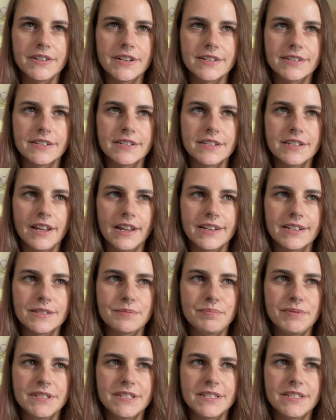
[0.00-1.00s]
doesn't like
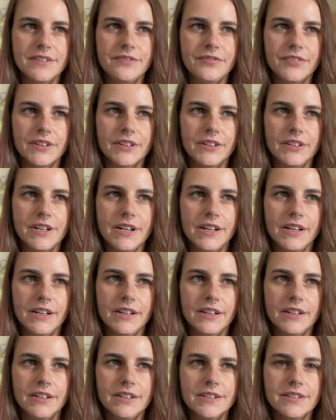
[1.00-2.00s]

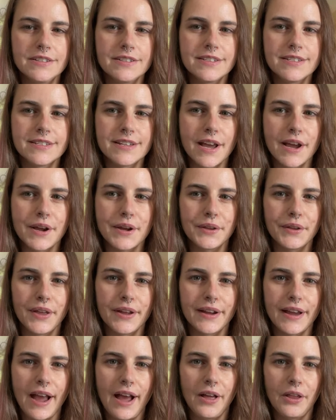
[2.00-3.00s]
specifically say
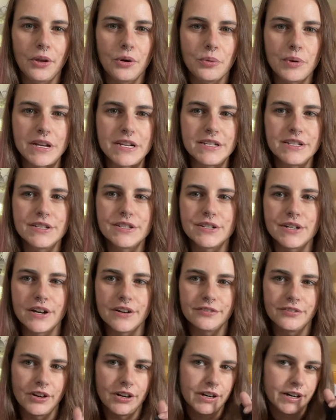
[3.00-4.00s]
like Halloween
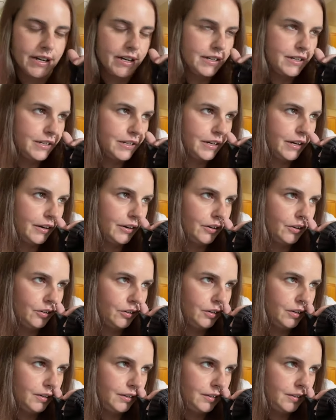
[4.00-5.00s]
stuff on it, you know.
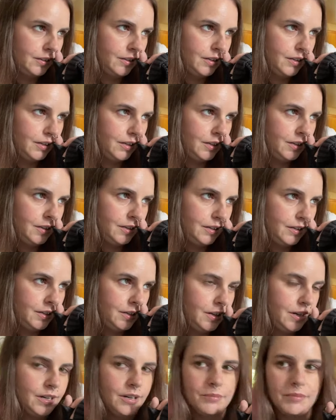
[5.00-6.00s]

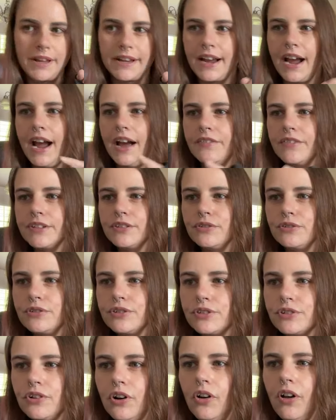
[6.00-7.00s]
Um, like I have this little
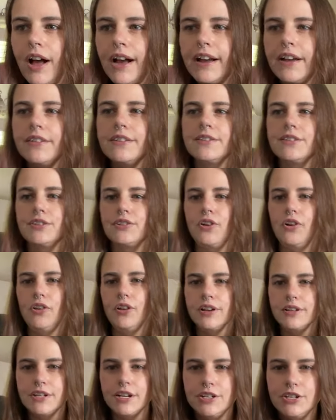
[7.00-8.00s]
skull. I got this skull
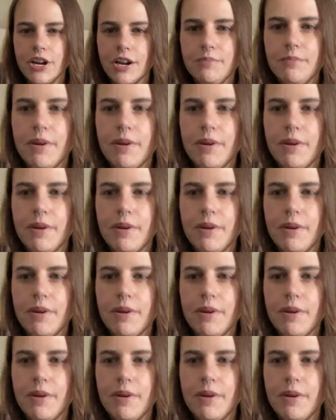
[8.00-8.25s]
at TJ